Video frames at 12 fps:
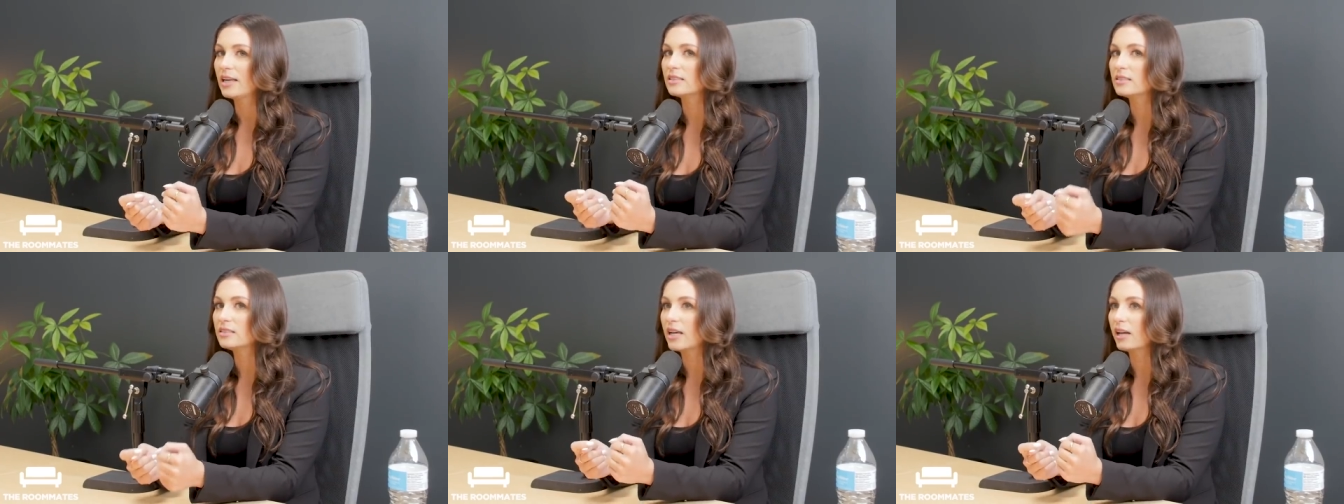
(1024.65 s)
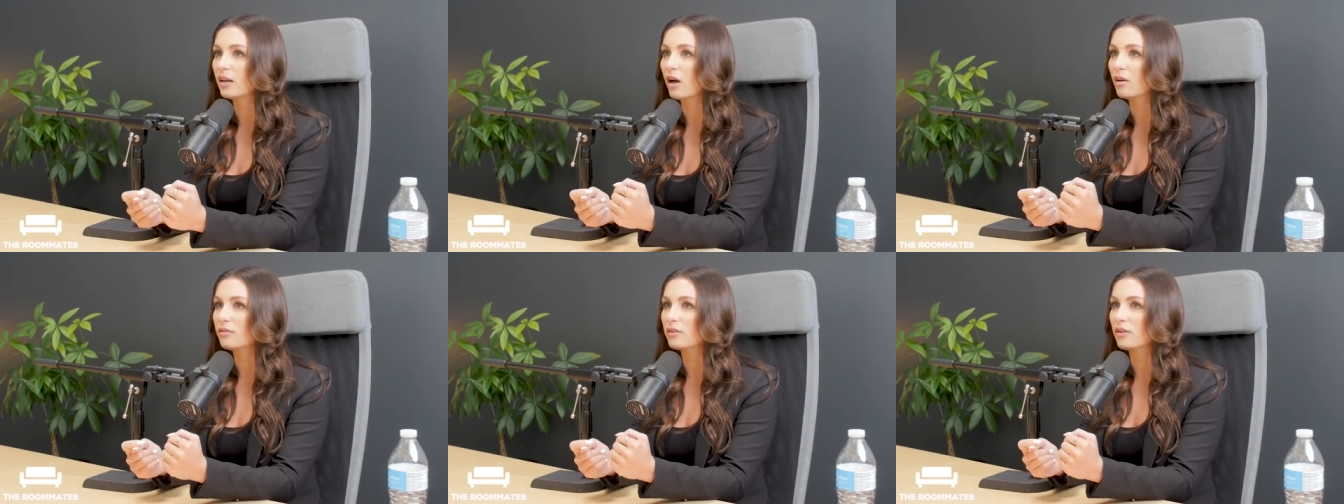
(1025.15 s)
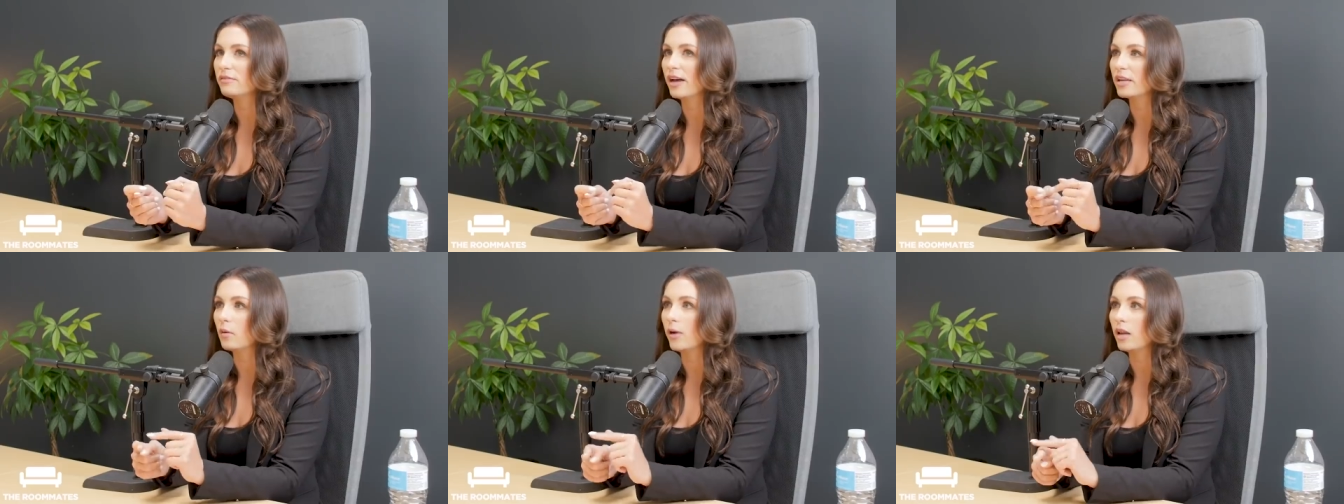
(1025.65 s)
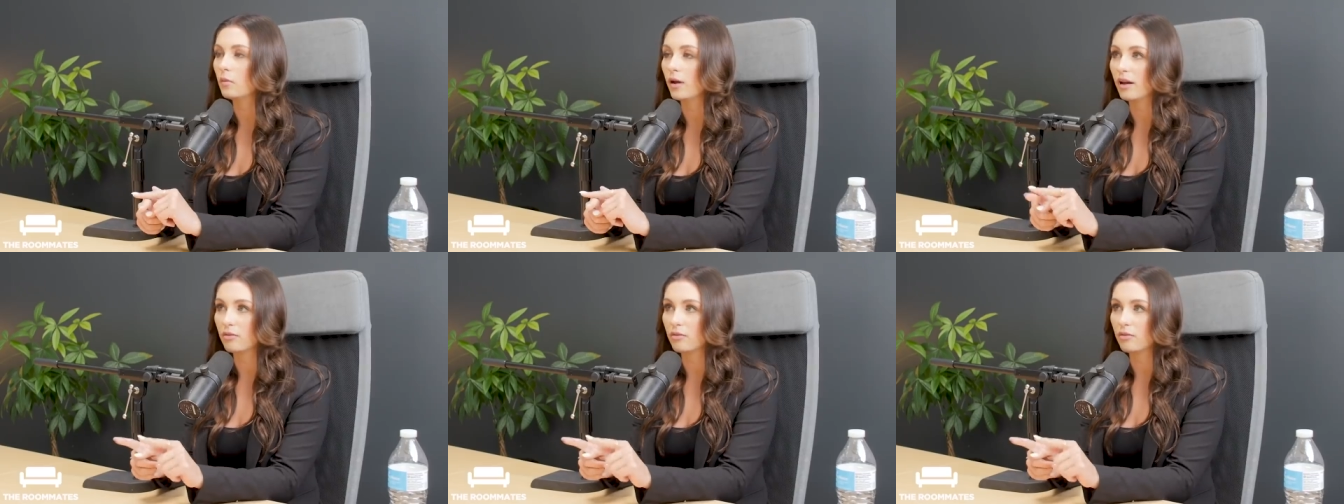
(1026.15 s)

instead of evaluating what